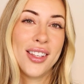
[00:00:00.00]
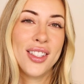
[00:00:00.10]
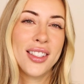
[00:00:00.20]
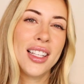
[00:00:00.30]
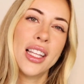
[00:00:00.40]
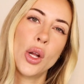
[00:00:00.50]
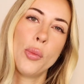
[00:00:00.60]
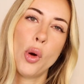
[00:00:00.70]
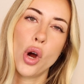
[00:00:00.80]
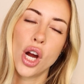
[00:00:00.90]
It's just a
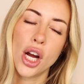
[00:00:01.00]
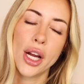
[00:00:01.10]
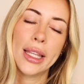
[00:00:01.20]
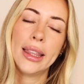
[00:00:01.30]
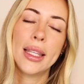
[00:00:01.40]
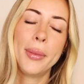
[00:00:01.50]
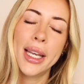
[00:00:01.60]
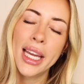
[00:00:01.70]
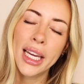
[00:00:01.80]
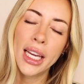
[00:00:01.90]
little more
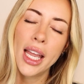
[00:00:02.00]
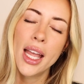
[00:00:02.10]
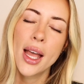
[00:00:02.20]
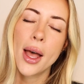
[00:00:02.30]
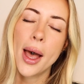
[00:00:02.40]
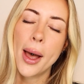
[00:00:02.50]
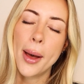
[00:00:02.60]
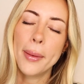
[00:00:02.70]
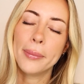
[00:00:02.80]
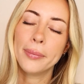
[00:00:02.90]
limiting,
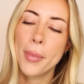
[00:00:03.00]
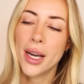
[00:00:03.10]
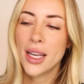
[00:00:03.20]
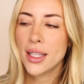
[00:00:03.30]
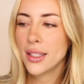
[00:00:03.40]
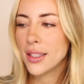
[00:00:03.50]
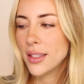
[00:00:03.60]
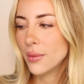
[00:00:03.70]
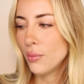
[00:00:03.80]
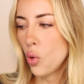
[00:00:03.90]
but it
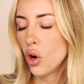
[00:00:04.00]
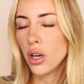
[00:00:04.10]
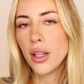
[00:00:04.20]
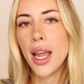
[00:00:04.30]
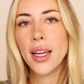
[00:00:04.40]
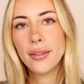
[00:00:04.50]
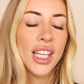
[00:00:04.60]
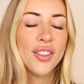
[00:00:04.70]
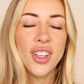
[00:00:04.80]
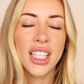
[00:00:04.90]
is more like
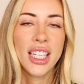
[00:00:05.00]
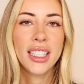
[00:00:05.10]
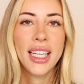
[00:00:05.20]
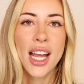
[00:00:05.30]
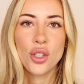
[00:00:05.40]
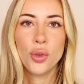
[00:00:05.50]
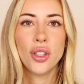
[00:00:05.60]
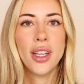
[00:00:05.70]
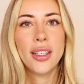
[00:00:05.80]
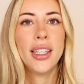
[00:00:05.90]
convenient and
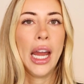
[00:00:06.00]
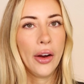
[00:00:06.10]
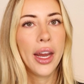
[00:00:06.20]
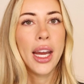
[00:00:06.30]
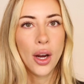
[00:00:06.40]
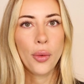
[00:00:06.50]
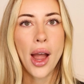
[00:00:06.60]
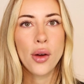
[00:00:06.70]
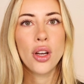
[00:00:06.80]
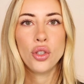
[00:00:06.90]
casual than carrying
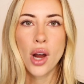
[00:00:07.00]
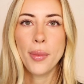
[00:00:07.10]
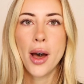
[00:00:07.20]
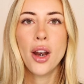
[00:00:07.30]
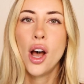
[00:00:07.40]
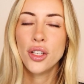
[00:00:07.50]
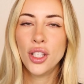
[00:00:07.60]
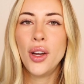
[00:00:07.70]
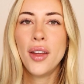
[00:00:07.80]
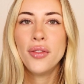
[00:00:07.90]
around a tripod.
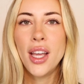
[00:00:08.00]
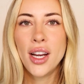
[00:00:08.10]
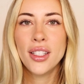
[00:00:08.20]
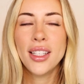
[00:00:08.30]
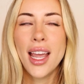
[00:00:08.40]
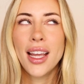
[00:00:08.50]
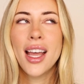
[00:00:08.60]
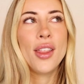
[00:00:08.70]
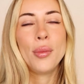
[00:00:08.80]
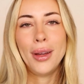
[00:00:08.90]
Also, if there's like
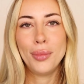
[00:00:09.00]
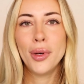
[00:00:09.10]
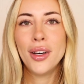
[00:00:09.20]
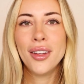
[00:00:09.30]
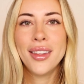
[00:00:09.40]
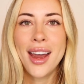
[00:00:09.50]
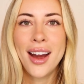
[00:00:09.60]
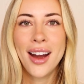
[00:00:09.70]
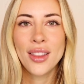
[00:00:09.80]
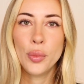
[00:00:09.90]
other people
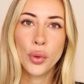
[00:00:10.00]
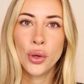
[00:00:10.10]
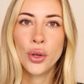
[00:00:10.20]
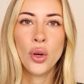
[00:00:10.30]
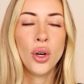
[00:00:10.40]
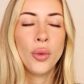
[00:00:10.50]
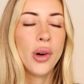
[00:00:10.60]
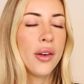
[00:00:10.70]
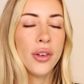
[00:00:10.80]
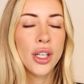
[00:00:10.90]
there at the pool or
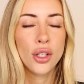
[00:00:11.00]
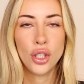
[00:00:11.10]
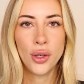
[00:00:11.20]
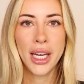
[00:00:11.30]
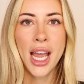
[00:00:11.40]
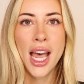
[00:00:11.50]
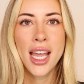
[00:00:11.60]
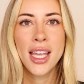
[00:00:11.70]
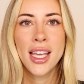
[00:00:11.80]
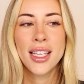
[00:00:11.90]
wherever you're shooting
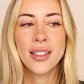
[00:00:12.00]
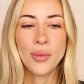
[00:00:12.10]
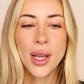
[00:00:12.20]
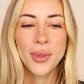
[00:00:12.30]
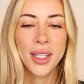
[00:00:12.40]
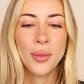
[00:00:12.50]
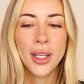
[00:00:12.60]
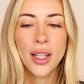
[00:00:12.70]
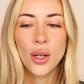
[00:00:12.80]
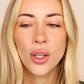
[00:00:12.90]
at, sometimes it could
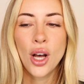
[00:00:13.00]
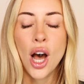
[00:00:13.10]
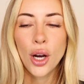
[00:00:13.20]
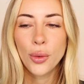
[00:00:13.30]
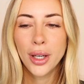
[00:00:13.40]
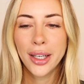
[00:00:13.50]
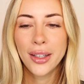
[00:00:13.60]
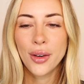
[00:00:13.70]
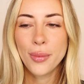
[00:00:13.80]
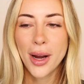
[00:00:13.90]
be a little
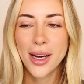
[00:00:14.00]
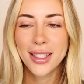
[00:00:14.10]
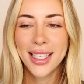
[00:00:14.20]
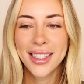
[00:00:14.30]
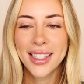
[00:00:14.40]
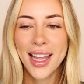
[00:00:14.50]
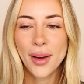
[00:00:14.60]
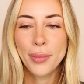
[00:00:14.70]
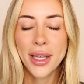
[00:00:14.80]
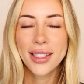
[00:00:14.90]
awkward or embarrassing to
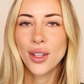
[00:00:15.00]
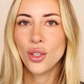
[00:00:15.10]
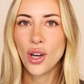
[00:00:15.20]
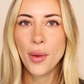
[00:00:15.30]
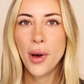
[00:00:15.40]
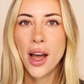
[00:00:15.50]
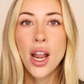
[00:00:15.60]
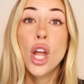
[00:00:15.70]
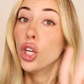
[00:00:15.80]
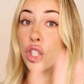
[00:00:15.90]
like bust out the
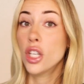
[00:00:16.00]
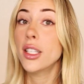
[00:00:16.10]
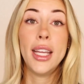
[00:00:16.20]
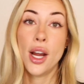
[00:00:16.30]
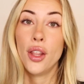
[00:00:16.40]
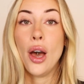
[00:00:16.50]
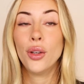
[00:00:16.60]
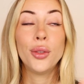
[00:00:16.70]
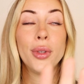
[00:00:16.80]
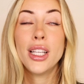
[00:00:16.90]
tripod. You shouldn't care
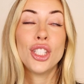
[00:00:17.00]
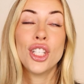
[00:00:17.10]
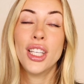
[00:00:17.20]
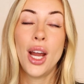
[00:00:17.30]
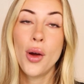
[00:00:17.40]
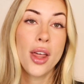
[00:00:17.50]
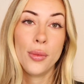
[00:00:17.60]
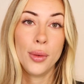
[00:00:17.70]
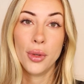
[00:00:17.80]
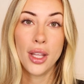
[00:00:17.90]
though. You really shouldn't care what
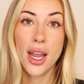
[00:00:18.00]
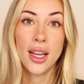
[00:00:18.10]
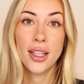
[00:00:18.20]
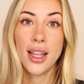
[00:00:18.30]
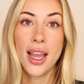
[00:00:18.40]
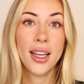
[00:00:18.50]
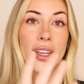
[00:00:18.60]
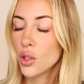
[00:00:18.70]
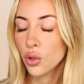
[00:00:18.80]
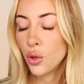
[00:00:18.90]
other people think.
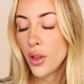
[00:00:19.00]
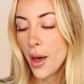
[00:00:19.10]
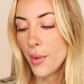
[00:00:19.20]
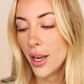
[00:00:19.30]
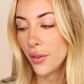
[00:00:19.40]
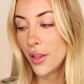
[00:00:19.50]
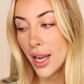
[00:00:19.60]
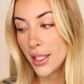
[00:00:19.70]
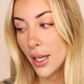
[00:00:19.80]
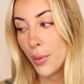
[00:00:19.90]
Like, screw them. And if
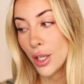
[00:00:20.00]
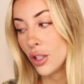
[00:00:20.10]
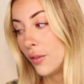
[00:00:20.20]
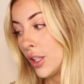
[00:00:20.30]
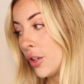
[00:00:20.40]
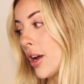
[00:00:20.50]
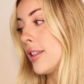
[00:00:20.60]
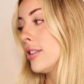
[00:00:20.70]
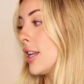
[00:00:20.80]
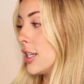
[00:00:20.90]
they take a picture of you
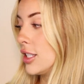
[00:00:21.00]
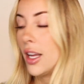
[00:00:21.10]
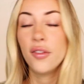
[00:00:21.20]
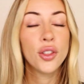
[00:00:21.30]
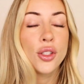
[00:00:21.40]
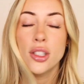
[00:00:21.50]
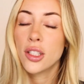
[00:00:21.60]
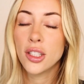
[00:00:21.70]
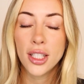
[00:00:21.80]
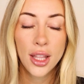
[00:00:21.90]
and send it to
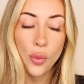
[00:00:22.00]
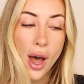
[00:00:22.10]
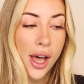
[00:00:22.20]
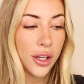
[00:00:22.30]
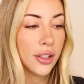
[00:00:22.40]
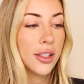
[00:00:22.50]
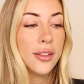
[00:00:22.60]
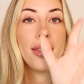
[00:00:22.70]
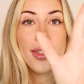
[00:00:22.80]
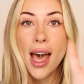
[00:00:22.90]
influencers in the wild,
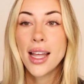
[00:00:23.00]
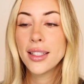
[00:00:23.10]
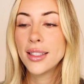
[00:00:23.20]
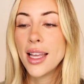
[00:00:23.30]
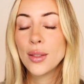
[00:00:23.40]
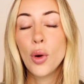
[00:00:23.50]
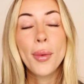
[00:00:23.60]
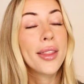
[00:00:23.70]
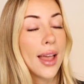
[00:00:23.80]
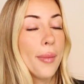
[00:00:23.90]
that says more
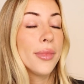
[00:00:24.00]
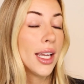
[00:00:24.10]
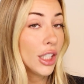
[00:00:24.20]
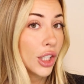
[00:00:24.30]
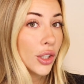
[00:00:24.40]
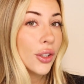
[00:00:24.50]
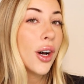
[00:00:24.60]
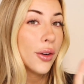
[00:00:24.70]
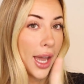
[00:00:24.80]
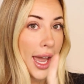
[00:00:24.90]
about them than you,
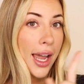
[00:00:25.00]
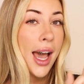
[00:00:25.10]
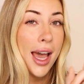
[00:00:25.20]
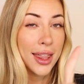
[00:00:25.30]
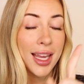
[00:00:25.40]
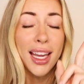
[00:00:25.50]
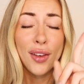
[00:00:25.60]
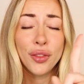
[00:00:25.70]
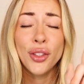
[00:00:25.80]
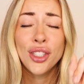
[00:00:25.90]
okay? I think
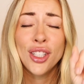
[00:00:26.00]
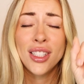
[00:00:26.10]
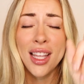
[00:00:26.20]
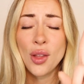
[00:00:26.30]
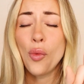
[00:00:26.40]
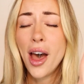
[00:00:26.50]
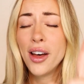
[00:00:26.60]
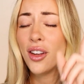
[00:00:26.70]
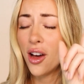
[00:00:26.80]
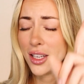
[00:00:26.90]
influencers in the
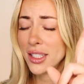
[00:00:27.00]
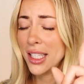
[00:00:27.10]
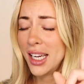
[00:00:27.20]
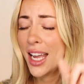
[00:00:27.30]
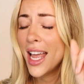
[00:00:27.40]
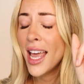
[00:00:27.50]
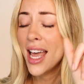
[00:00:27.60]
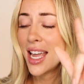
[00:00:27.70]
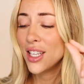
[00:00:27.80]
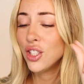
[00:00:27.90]
wild, honestly,
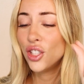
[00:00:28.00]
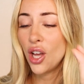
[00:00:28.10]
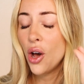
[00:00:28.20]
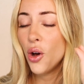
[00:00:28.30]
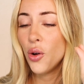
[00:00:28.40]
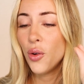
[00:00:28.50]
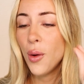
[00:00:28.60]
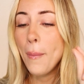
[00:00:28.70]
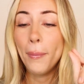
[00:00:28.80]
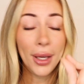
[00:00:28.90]
is
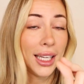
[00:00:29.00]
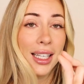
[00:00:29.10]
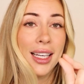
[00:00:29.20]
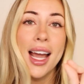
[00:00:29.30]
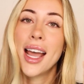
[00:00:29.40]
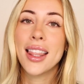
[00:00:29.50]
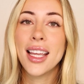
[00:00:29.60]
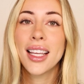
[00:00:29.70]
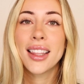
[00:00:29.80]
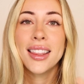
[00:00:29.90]
so mean. I
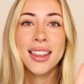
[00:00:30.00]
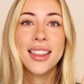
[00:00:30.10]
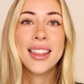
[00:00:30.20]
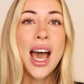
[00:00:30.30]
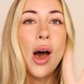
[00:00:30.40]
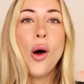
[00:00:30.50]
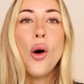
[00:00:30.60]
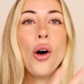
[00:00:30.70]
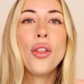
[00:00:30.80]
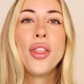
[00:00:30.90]
think that
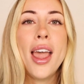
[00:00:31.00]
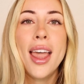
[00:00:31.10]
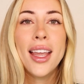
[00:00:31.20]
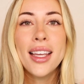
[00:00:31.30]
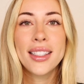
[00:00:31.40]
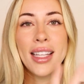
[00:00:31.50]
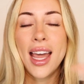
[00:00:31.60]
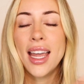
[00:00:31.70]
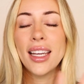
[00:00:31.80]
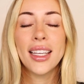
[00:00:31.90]
whole thing is
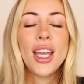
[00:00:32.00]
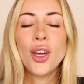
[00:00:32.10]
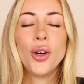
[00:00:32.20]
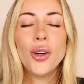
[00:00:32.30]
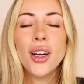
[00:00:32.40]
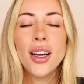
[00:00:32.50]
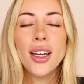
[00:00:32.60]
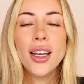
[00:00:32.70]
like, ew.